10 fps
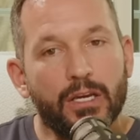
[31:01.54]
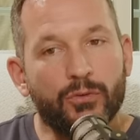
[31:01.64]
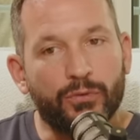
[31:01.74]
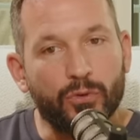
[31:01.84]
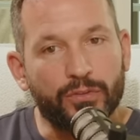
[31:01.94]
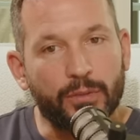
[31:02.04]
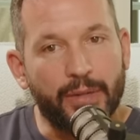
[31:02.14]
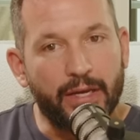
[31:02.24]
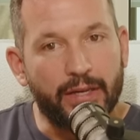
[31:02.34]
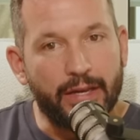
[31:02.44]
because we talked
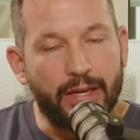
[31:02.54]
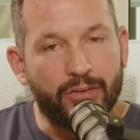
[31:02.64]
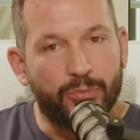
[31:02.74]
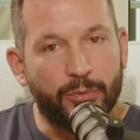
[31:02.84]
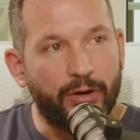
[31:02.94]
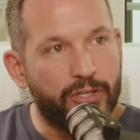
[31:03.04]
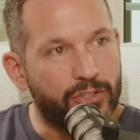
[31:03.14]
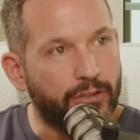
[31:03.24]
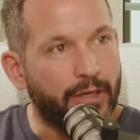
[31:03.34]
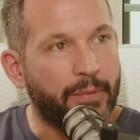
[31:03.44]
about
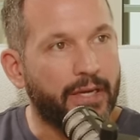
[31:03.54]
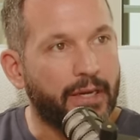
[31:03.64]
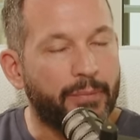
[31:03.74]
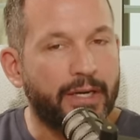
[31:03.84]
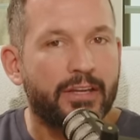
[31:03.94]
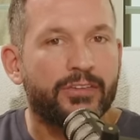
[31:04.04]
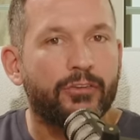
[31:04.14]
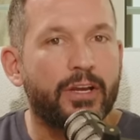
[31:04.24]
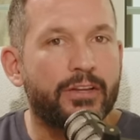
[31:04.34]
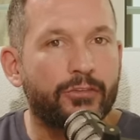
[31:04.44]
inspirational and making impact, is
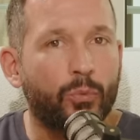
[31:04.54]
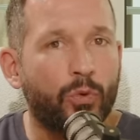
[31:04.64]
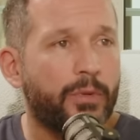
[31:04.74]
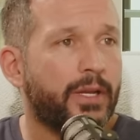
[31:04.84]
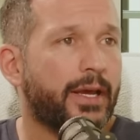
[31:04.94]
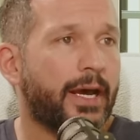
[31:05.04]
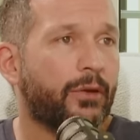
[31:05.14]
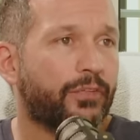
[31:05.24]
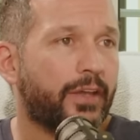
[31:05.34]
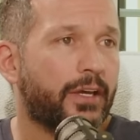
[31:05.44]
there a woman
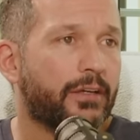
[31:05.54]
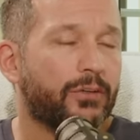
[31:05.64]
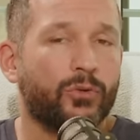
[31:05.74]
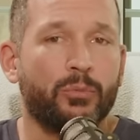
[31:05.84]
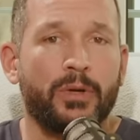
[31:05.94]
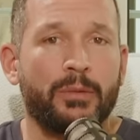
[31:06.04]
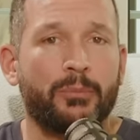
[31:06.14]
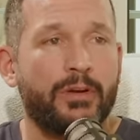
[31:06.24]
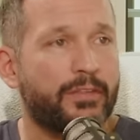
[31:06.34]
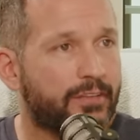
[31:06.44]
out there or
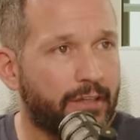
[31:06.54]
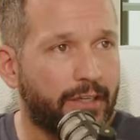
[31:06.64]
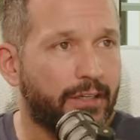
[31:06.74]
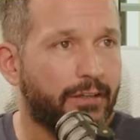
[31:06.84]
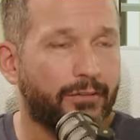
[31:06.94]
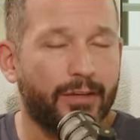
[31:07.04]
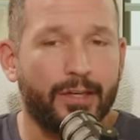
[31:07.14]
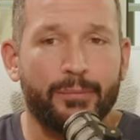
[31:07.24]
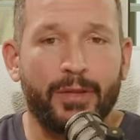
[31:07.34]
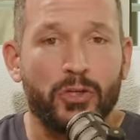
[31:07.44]
previously
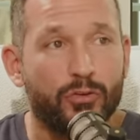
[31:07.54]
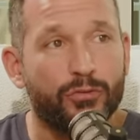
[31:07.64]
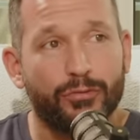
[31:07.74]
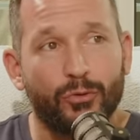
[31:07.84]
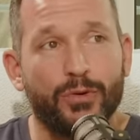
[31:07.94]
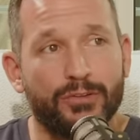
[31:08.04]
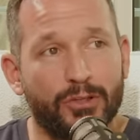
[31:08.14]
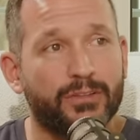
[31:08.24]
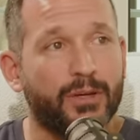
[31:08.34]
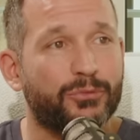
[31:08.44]
that you've always
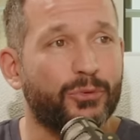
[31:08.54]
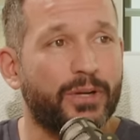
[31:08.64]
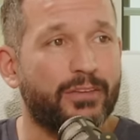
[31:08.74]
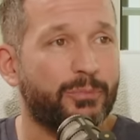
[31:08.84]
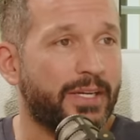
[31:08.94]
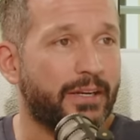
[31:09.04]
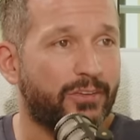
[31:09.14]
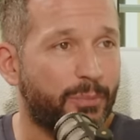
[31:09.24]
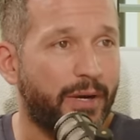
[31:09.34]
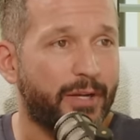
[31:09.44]
looked up to and been
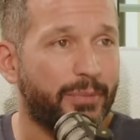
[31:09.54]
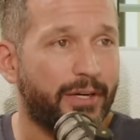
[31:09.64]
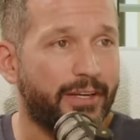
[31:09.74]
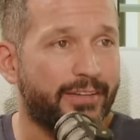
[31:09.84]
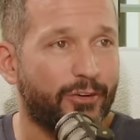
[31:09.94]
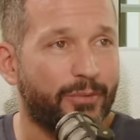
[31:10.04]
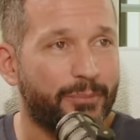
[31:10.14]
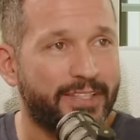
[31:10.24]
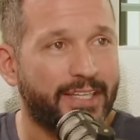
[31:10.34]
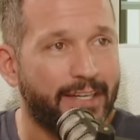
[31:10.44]
inspired by? Is there a
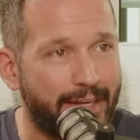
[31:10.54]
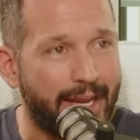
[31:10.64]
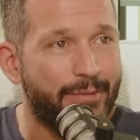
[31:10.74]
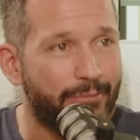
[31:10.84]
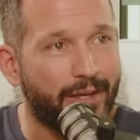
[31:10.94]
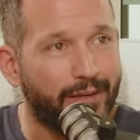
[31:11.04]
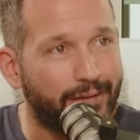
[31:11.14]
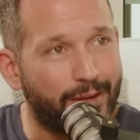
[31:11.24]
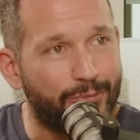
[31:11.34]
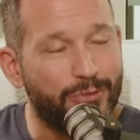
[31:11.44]
particular name that
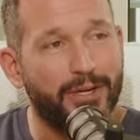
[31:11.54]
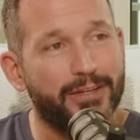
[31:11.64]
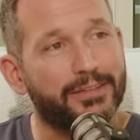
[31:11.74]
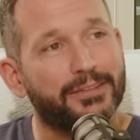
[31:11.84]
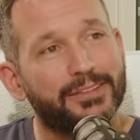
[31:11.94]
comes to mind?